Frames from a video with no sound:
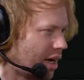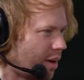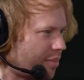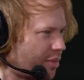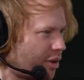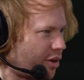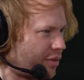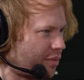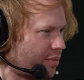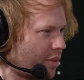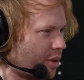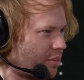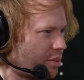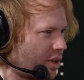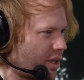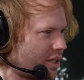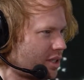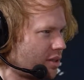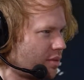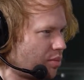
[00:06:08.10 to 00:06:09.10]
up there from the
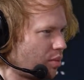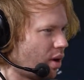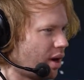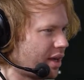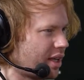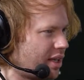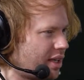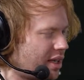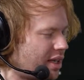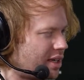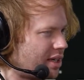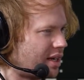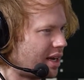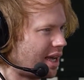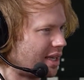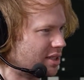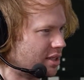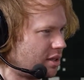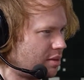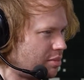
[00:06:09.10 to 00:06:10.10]
place of walking in and
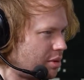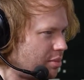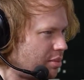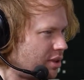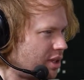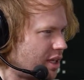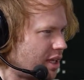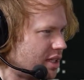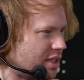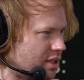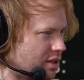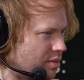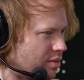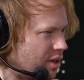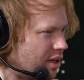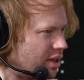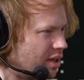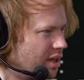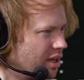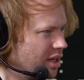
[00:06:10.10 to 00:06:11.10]
asking people to kiss the
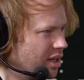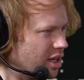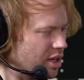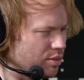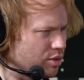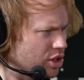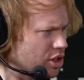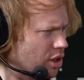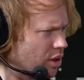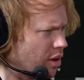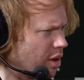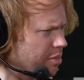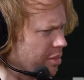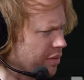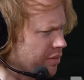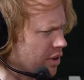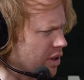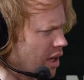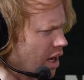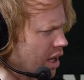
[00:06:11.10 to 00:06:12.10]
ring. He would show up
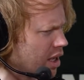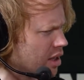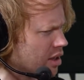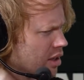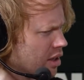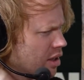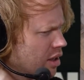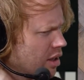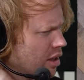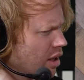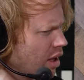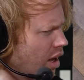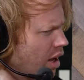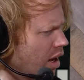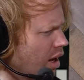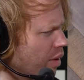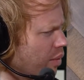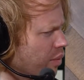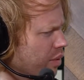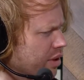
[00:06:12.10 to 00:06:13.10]
every night.
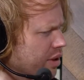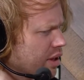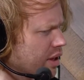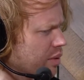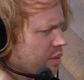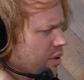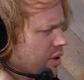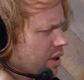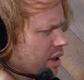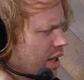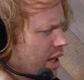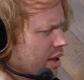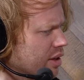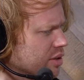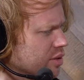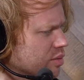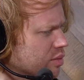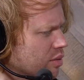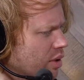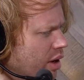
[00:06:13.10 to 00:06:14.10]
One of the
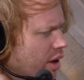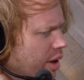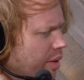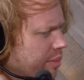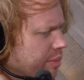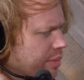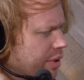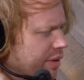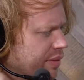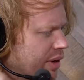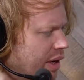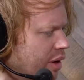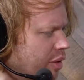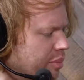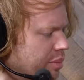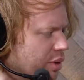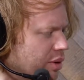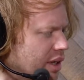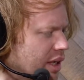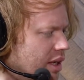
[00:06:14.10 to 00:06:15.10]
gals giving
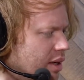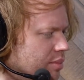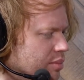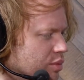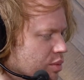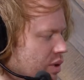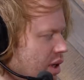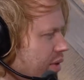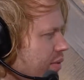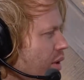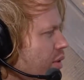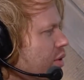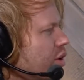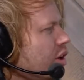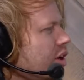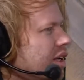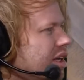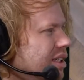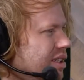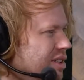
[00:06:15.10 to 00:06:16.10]
out per diems would give out
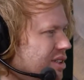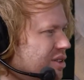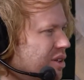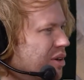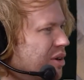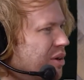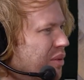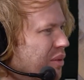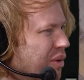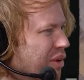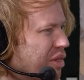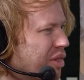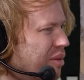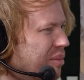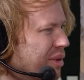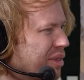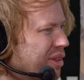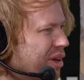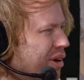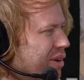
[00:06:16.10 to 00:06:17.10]
cookies with
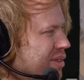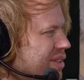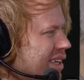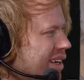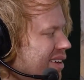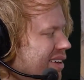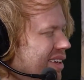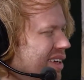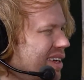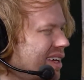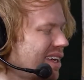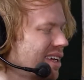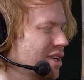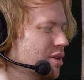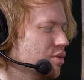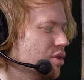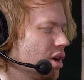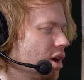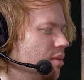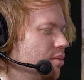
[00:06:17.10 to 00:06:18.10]
them at the hotel, and he
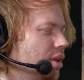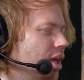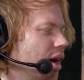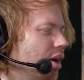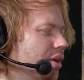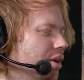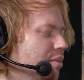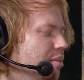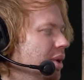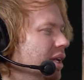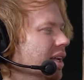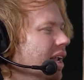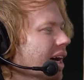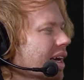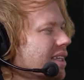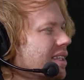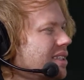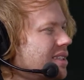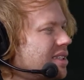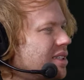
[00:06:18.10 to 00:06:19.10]
would come down at
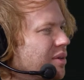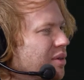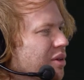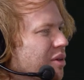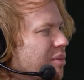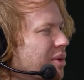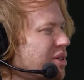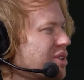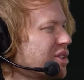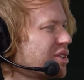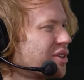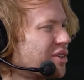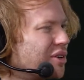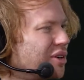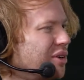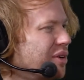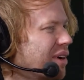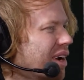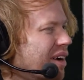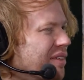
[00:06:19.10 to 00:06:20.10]
midnight and sit with a bunch of the
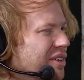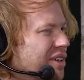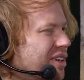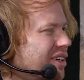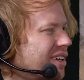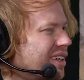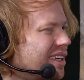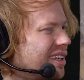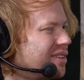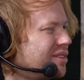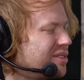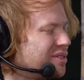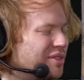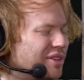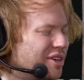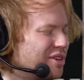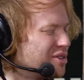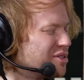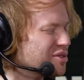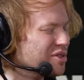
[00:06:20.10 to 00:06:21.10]
crew and have a cookie.
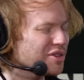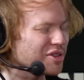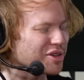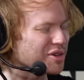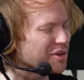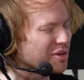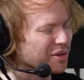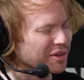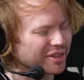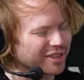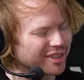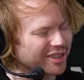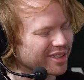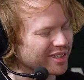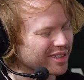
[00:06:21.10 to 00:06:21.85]
It was really cool. Yeah,